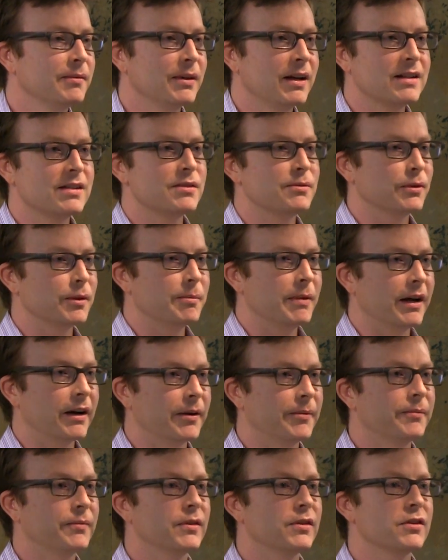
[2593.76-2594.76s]
That doesn't really
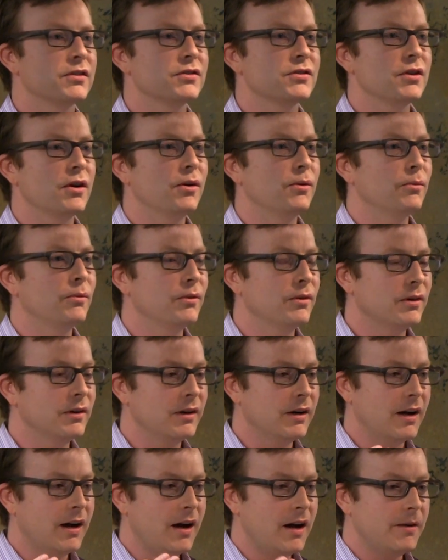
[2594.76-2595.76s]
matter. So
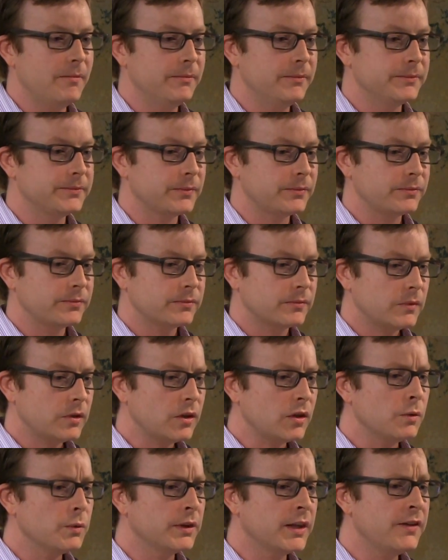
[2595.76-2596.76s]

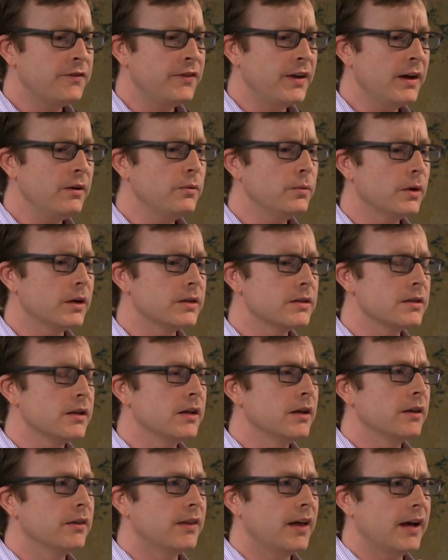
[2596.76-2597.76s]
what they found was
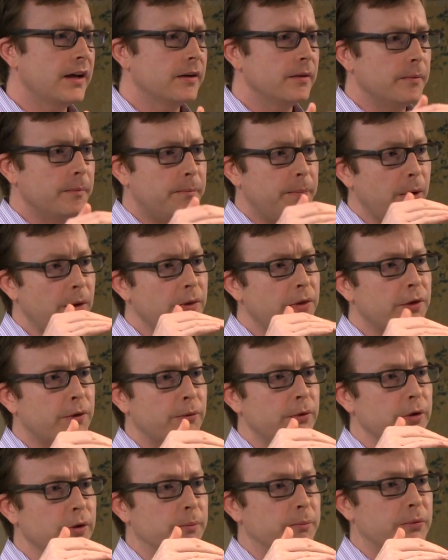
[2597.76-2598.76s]
that both
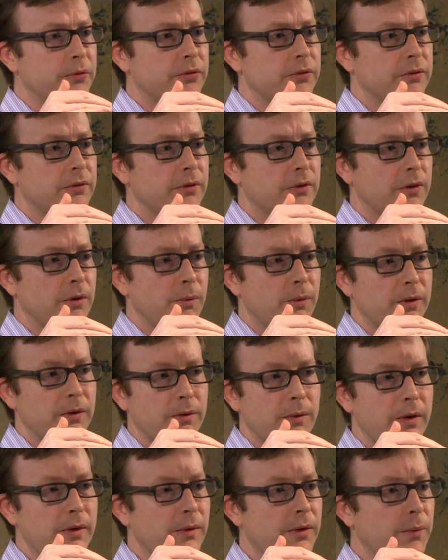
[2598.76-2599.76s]
groups, the
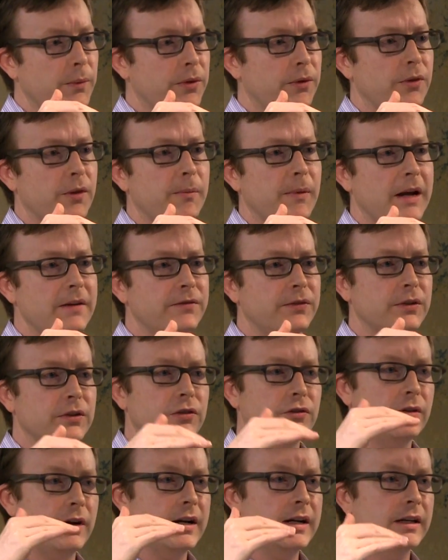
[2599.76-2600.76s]
one that went through the
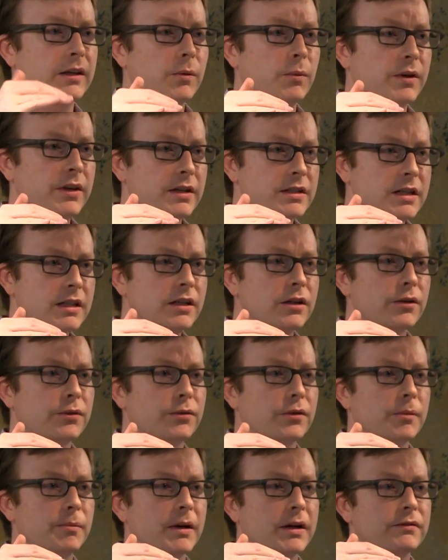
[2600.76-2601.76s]
mindfulness training and the one that didn't go
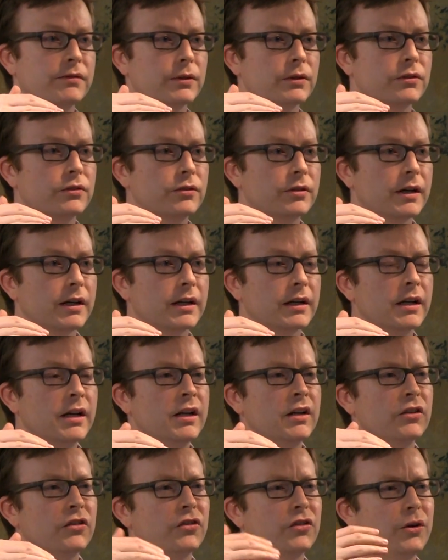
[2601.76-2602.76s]
through the mindfulness training,
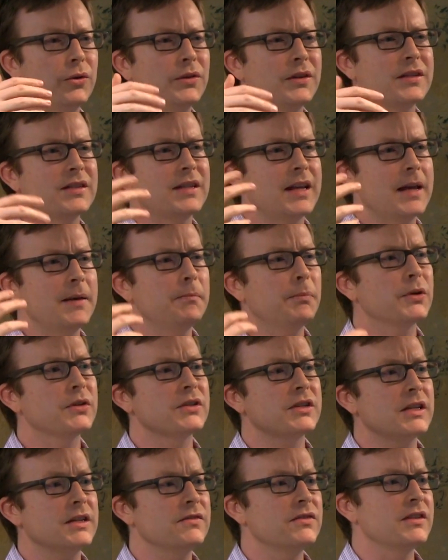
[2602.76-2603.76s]
showed the same
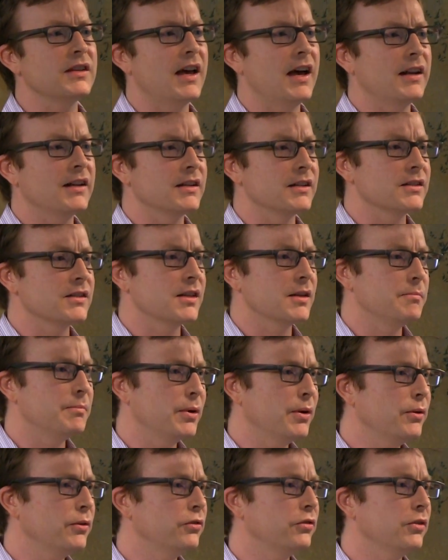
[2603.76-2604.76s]
perceived sadness. They
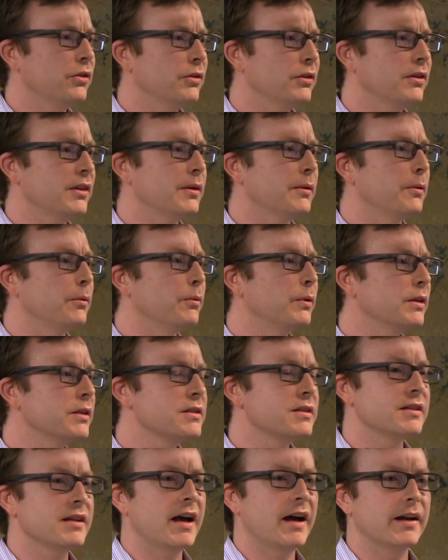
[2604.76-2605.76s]
both showed that they were
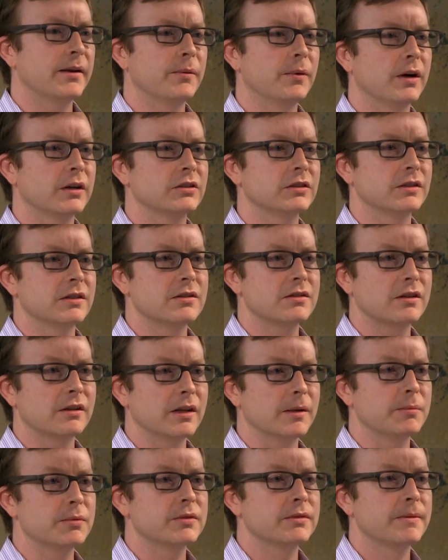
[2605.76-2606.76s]
really sad in watching these
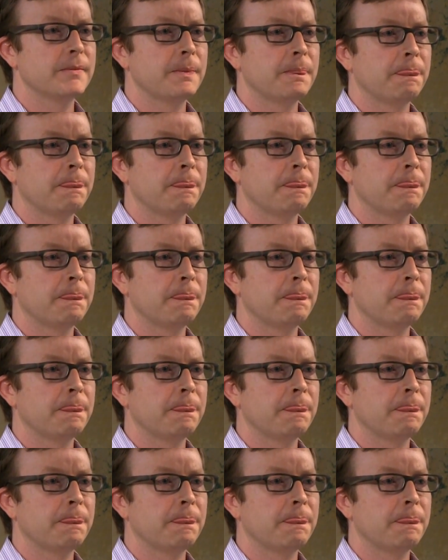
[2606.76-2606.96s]
clips.